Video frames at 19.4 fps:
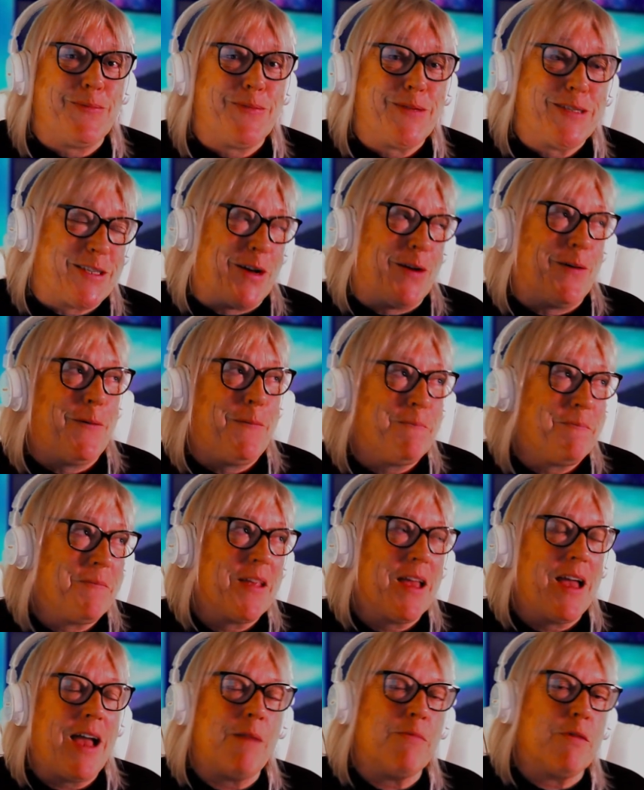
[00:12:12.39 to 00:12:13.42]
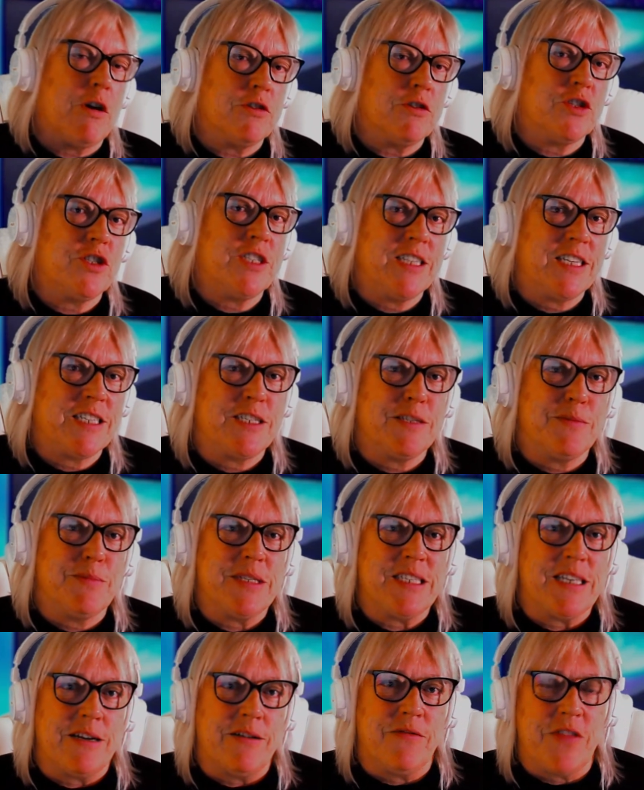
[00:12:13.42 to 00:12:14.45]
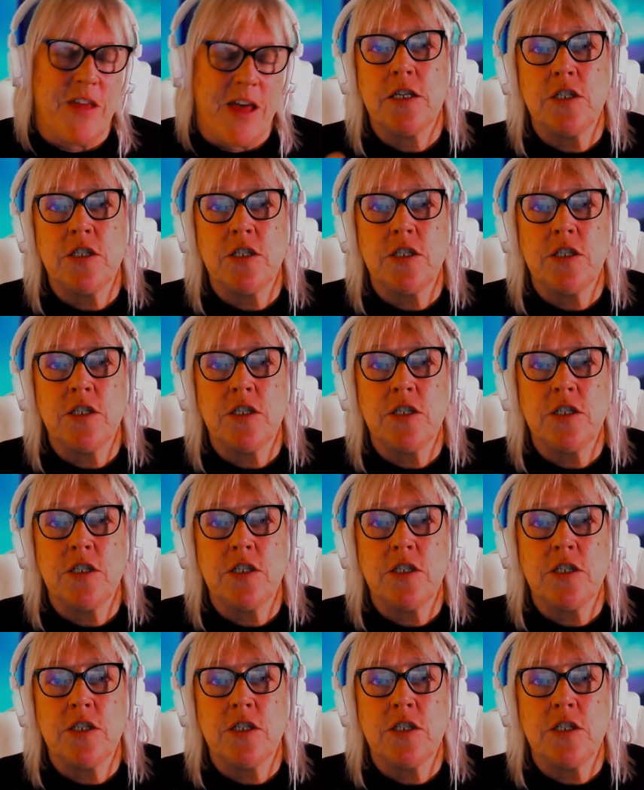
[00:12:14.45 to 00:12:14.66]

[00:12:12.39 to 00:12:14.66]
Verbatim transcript: So I'm contradicting myself there.